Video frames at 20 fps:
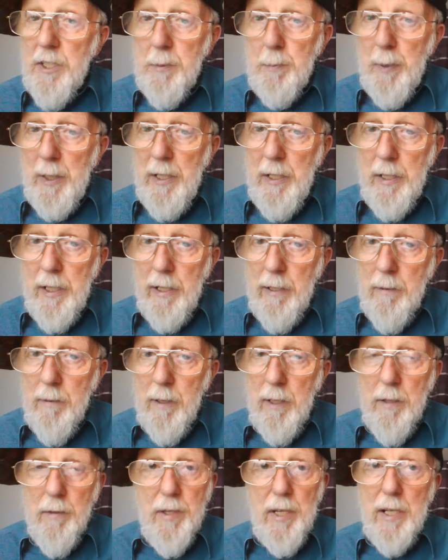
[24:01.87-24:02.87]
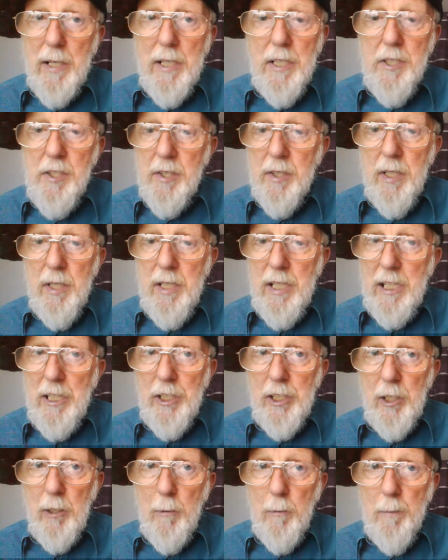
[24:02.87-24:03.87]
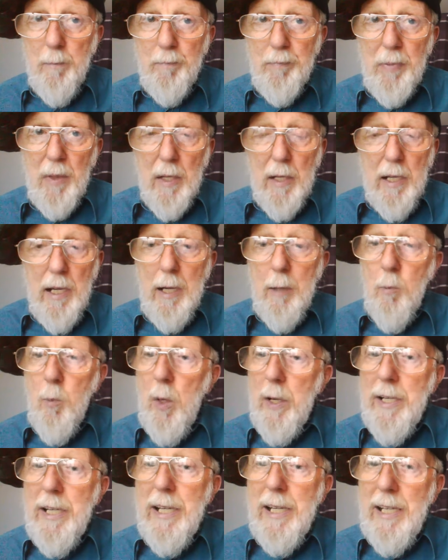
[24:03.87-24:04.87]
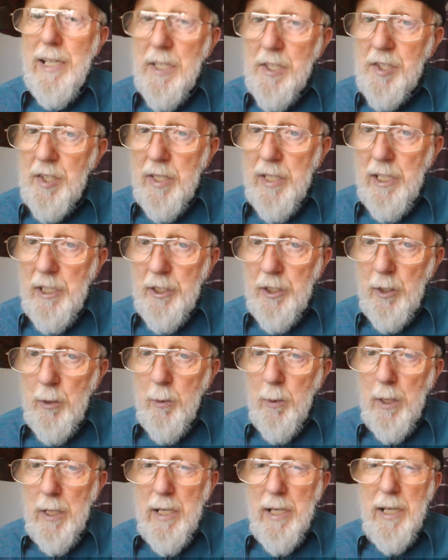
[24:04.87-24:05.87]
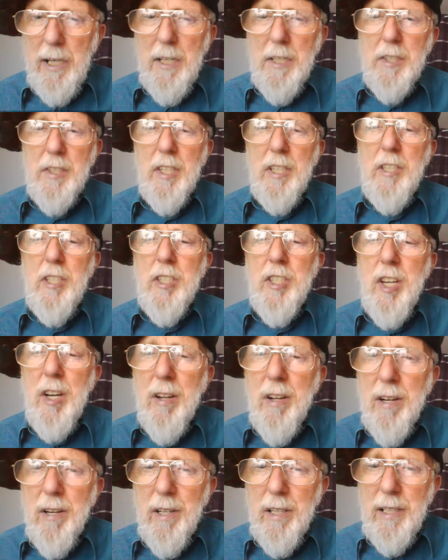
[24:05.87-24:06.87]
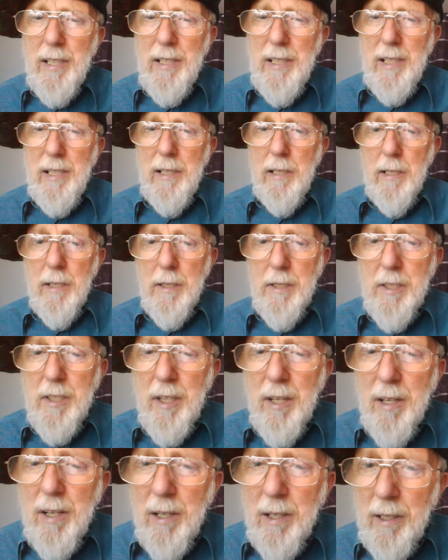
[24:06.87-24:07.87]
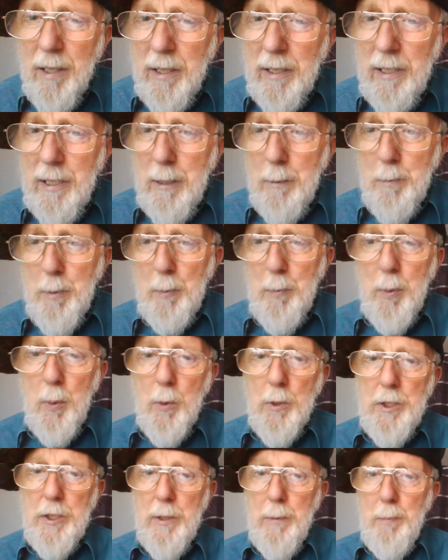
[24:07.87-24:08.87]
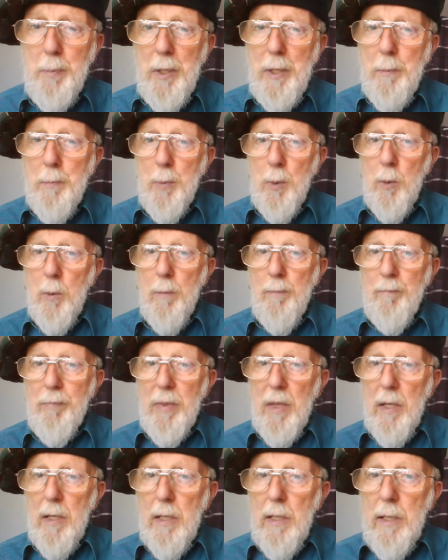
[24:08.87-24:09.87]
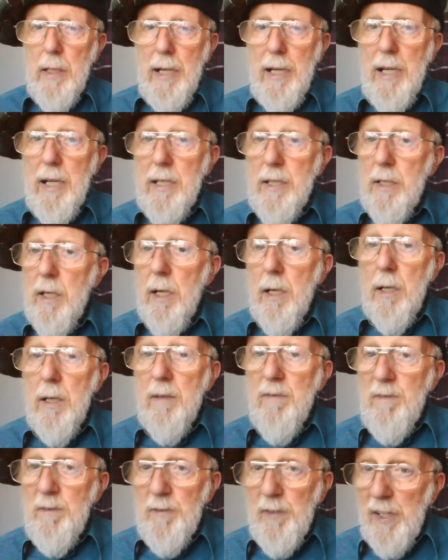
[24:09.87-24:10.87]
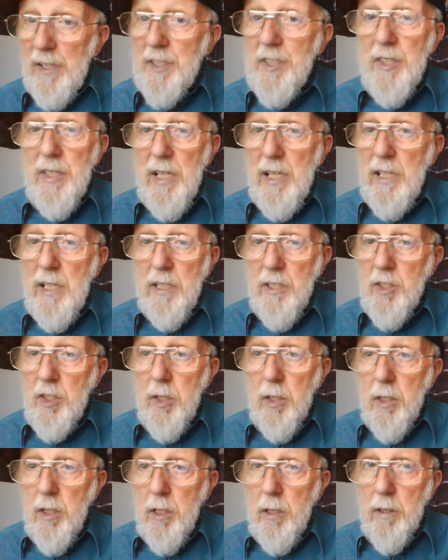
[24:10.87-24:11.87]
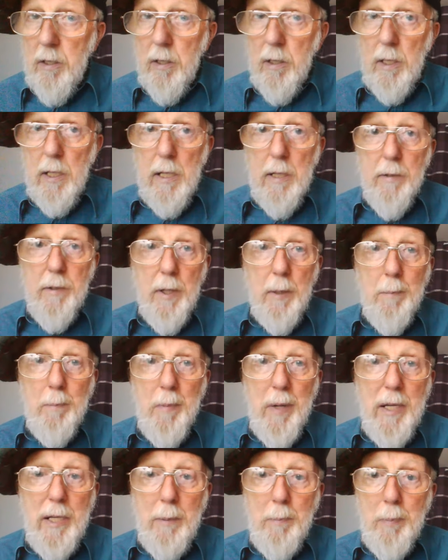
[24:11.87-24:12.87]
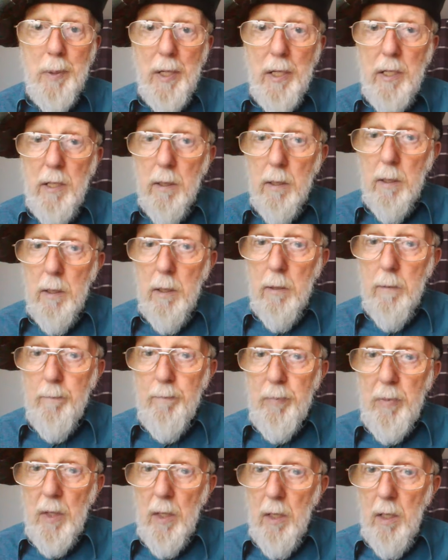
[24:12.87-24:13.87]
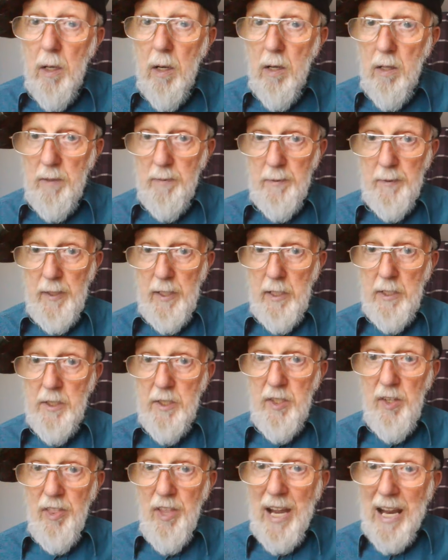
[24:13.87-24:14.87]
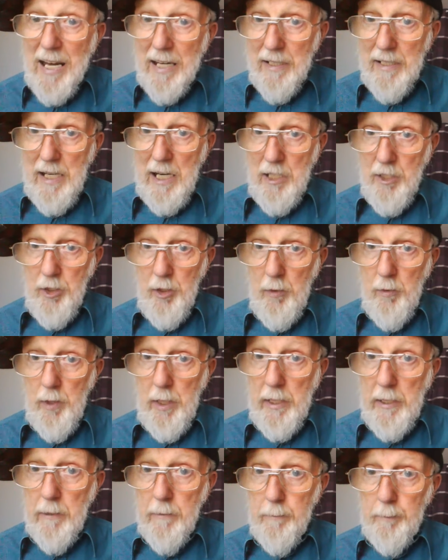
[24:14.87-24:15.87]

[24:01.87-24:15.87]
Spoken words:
speaking, that isn't an issue. And when it is an issue, it's a tiny proportion of people. And I'm fascinated to learn that maybe I fit into that category.